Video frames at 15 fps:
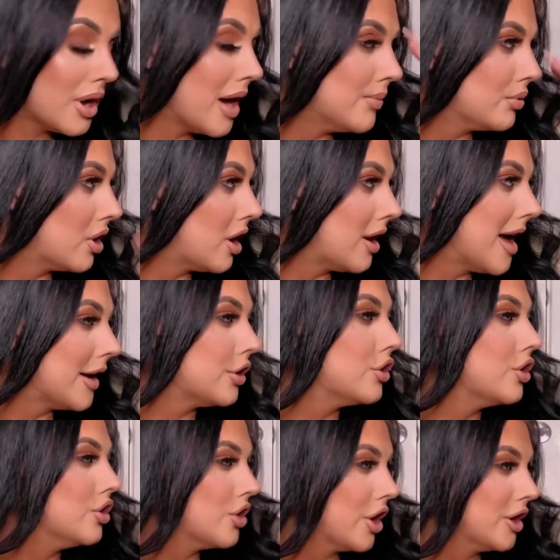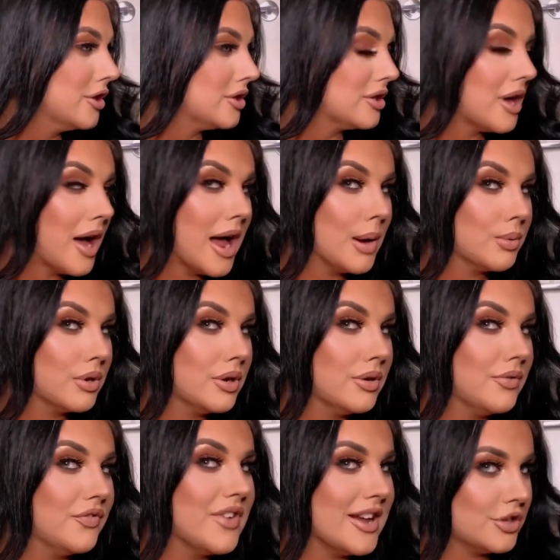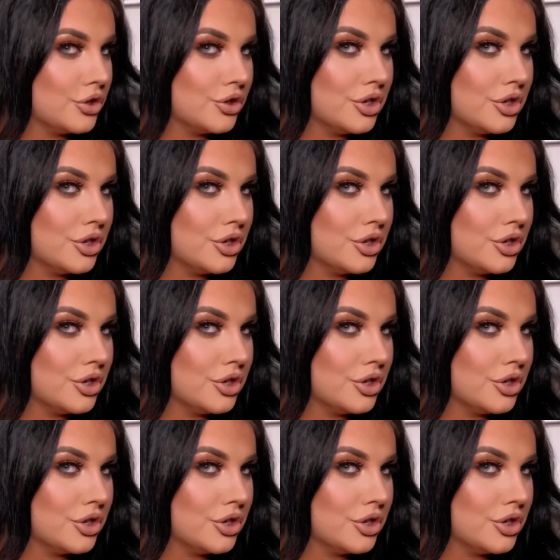I've got like the nose that I would face